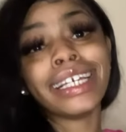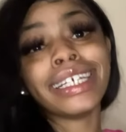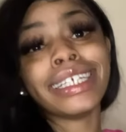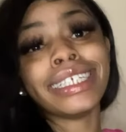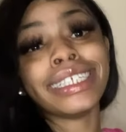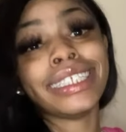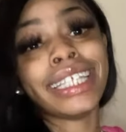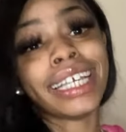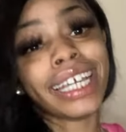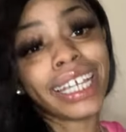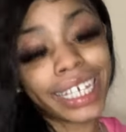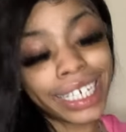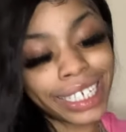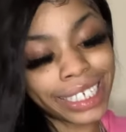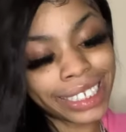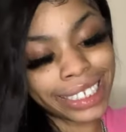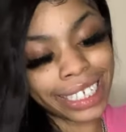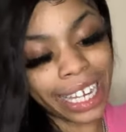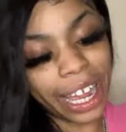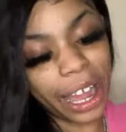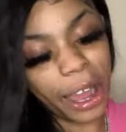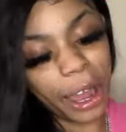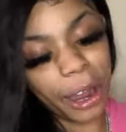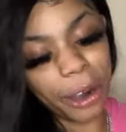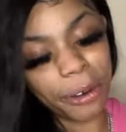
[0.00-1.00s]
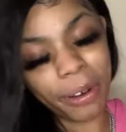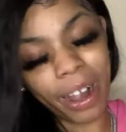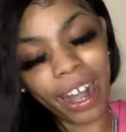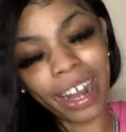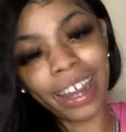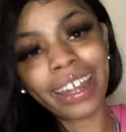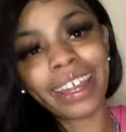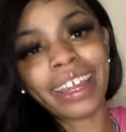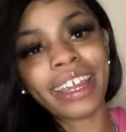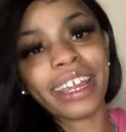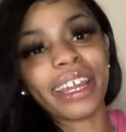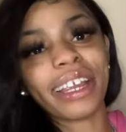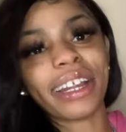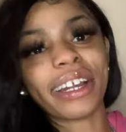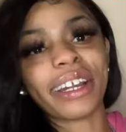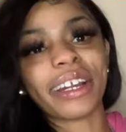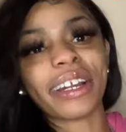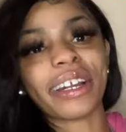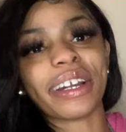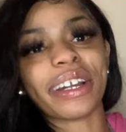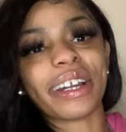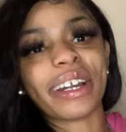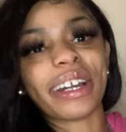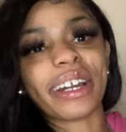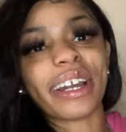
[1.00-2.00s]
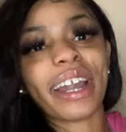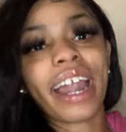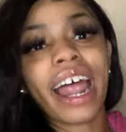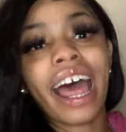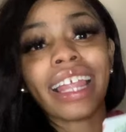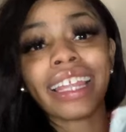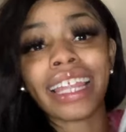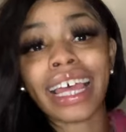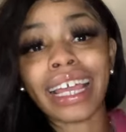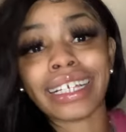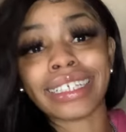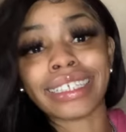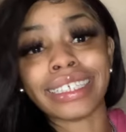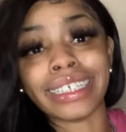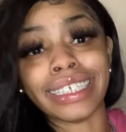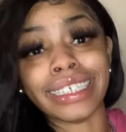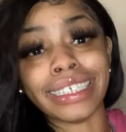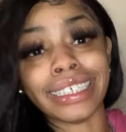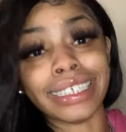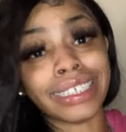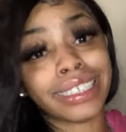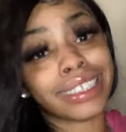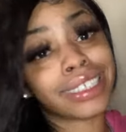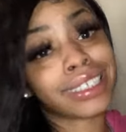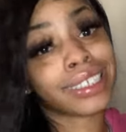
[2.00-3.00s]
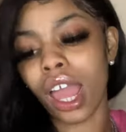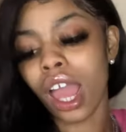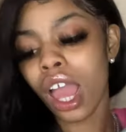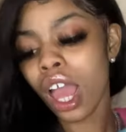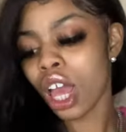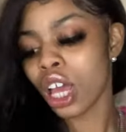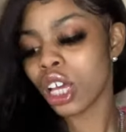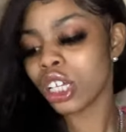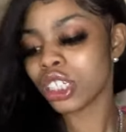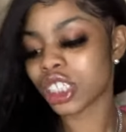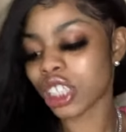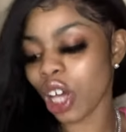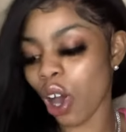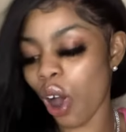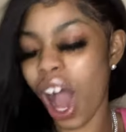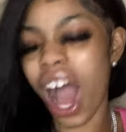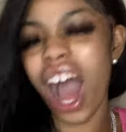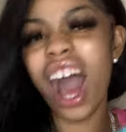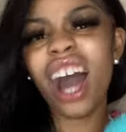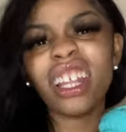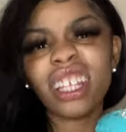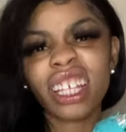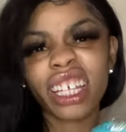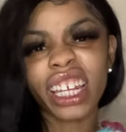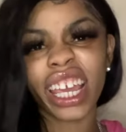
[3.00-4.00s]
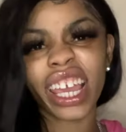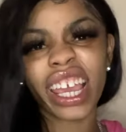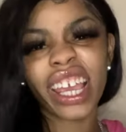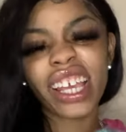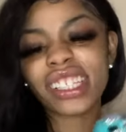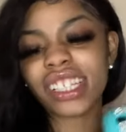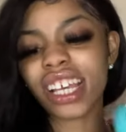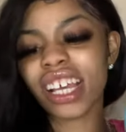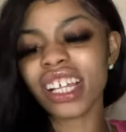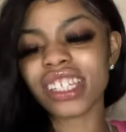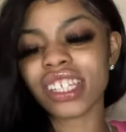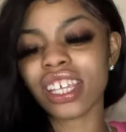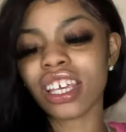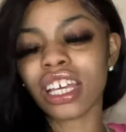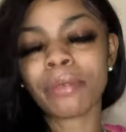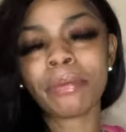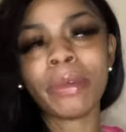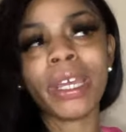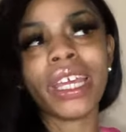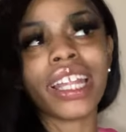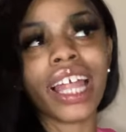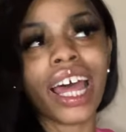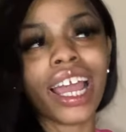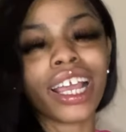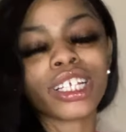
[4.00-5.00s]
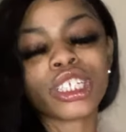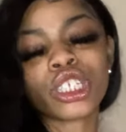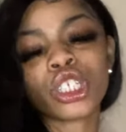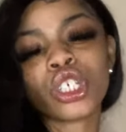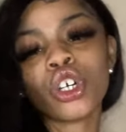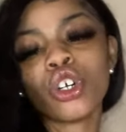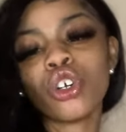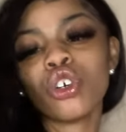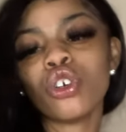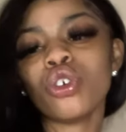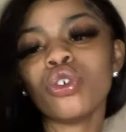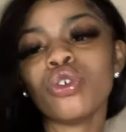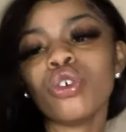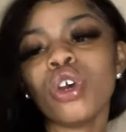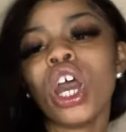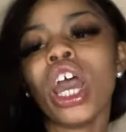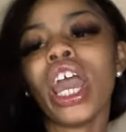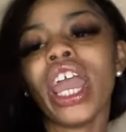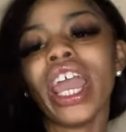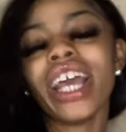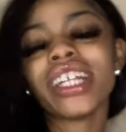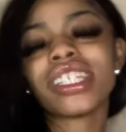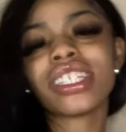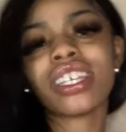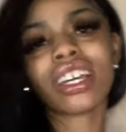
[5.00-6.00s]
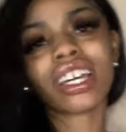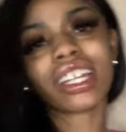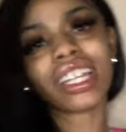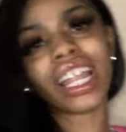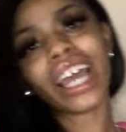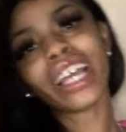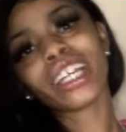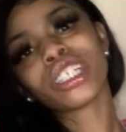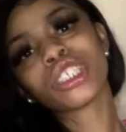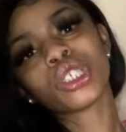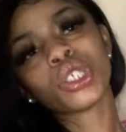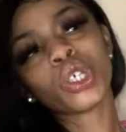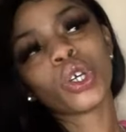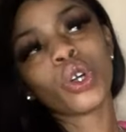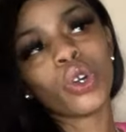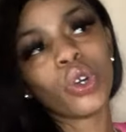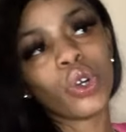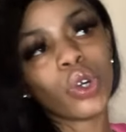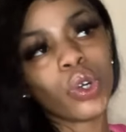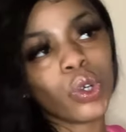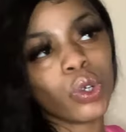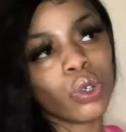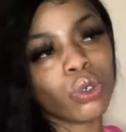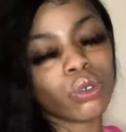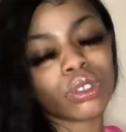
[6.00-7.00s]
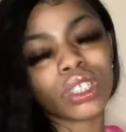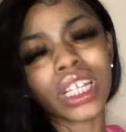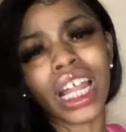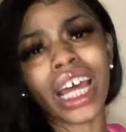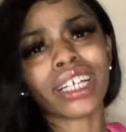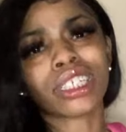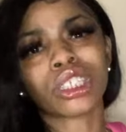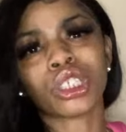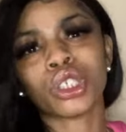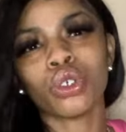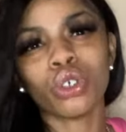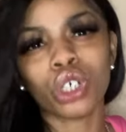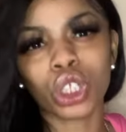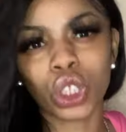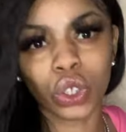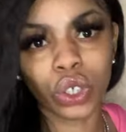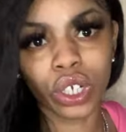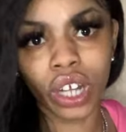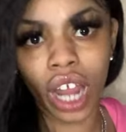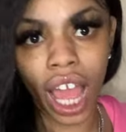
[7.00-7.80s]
these y'all right here. I like these. So all of these, it took me like two, it took like two, like two or three